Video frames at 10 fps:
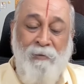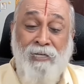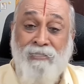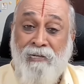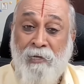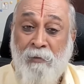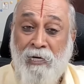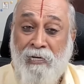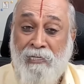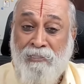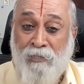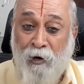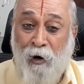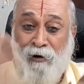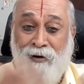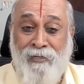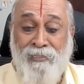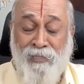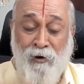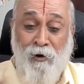Because ultimately he is the Lord.
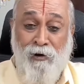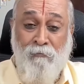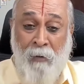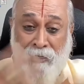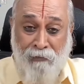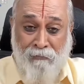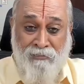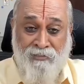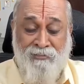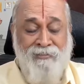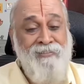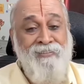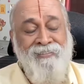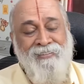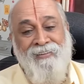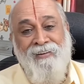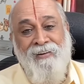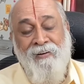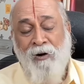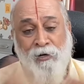He is the Lord of multiverse,
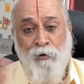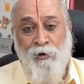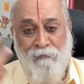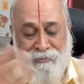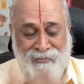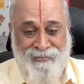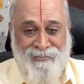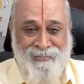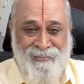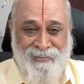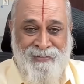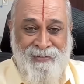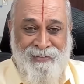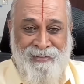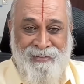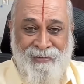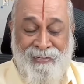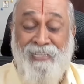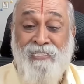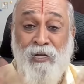not universe.
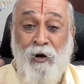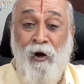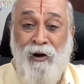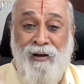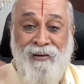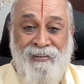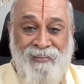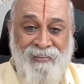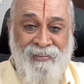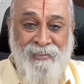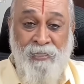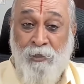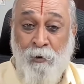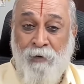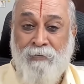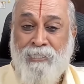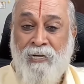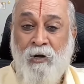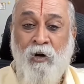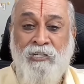He is the Lord, the universal